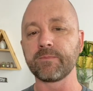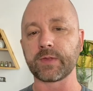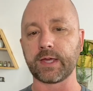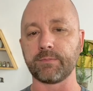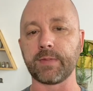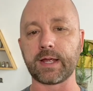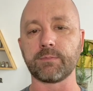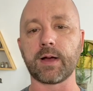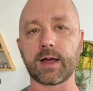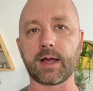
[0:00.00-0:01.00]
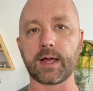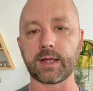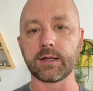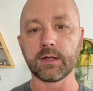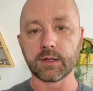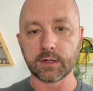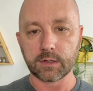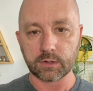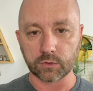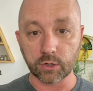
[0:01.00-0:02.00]
and make my
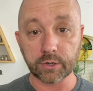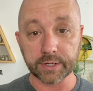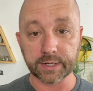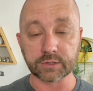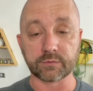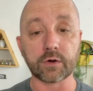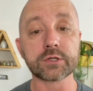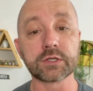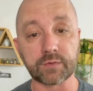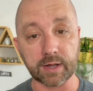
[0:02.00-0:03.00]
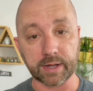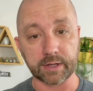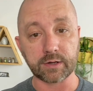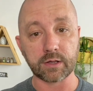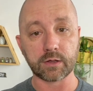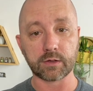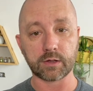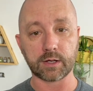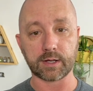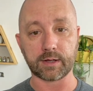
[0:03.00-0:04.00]
learning diversified
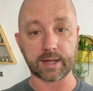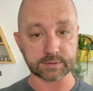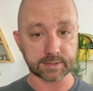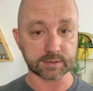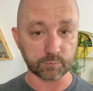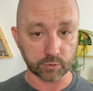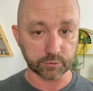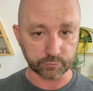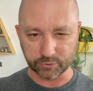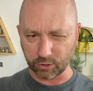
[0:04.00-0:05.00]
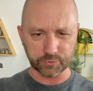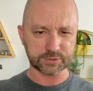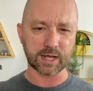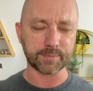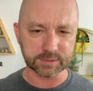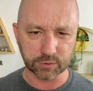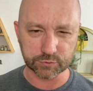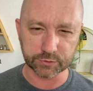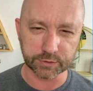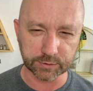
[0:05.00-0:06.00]
as I'm working through it. And all the stat med skills are
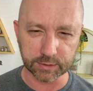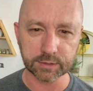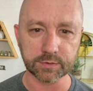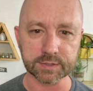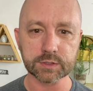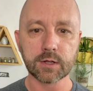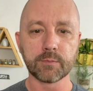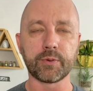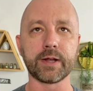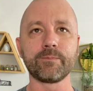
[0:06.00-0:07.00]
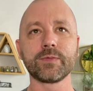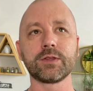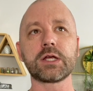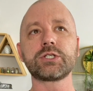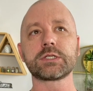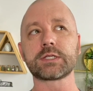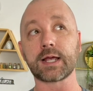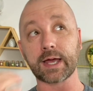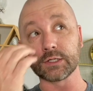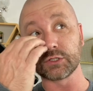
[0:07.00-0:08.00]
going to get into this. But let's just say
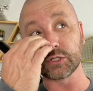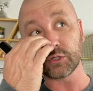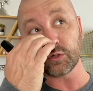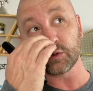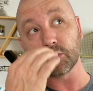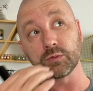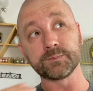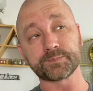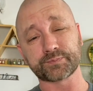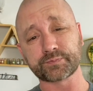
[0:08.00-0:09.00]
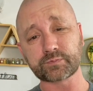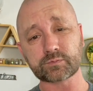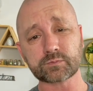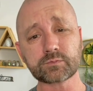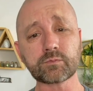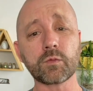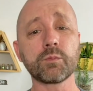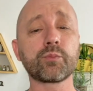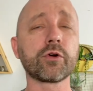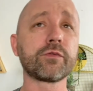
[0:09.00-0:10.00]
I do
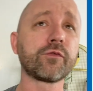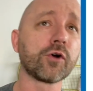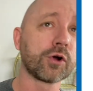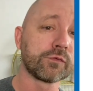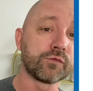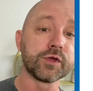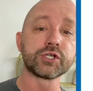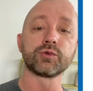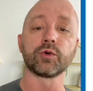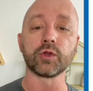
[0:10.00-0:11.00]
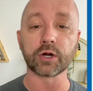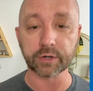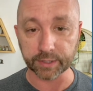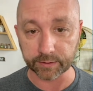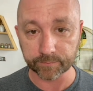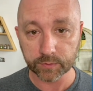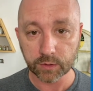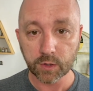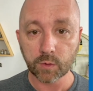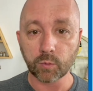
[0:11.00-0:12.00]
prefer visual learning.
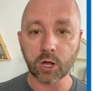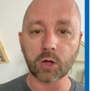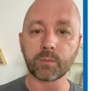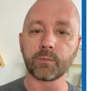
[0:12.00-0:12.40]
Well,